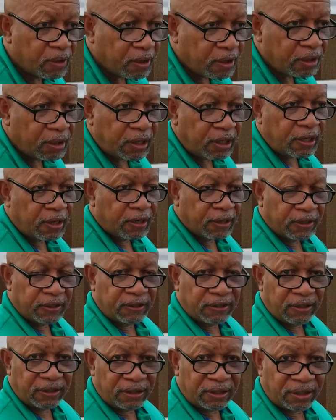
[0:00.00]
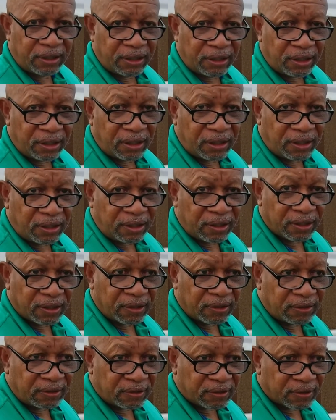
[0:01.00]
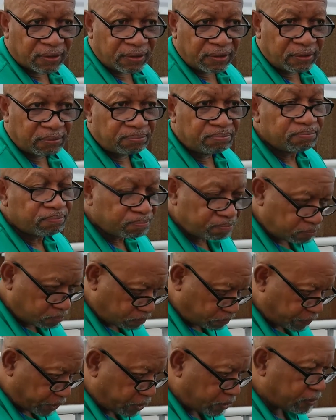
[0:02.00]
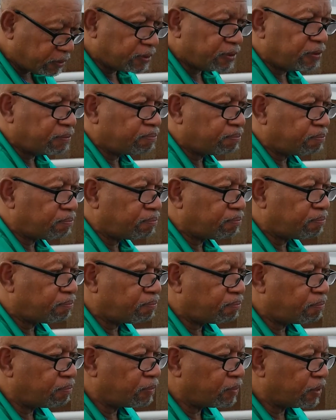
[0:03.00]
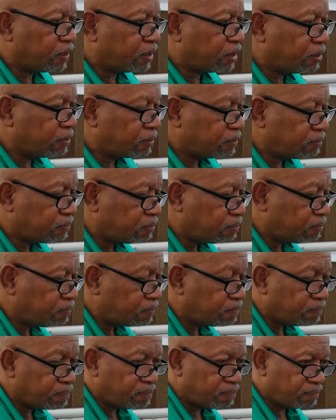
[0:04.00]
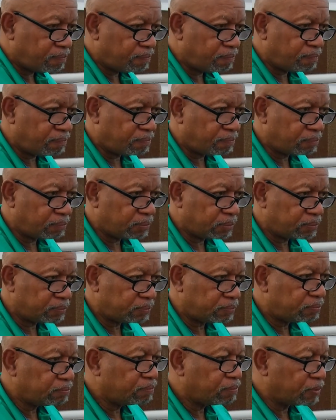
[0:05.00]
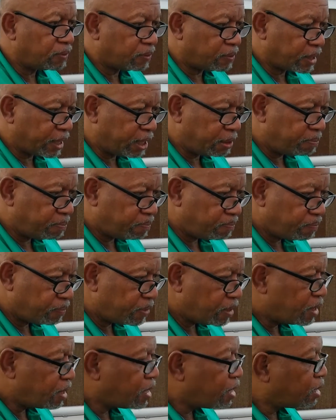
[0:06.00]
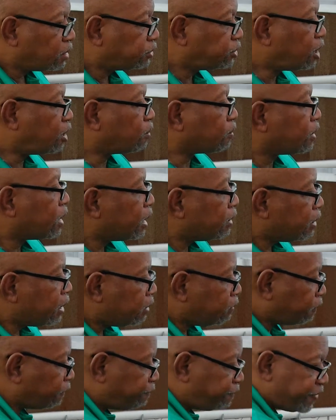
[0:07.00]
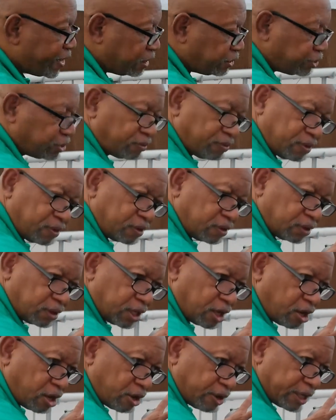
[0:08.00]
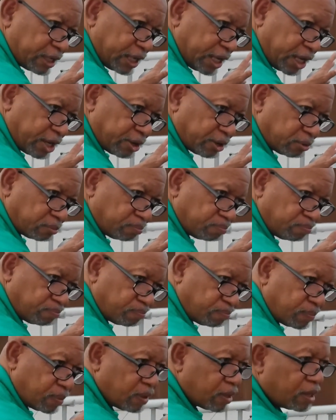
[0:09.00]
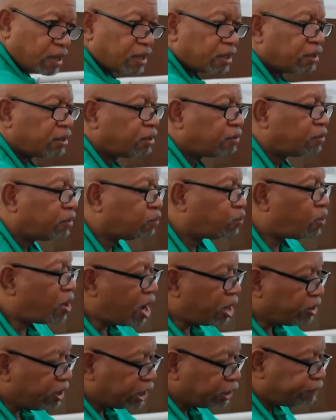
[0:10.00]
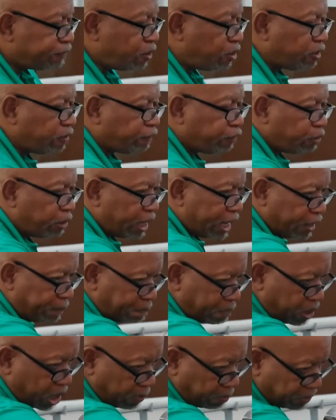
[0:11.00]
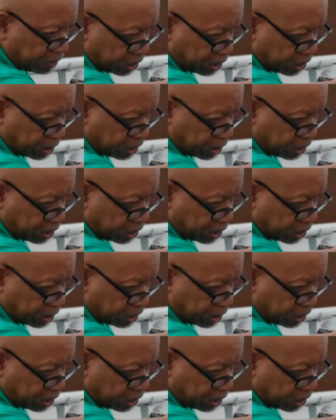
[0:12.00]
all right, let's go ahead and show us where the circulation happens, where everything is moved in the system. So, the fish are in here. Water is flowing from a pump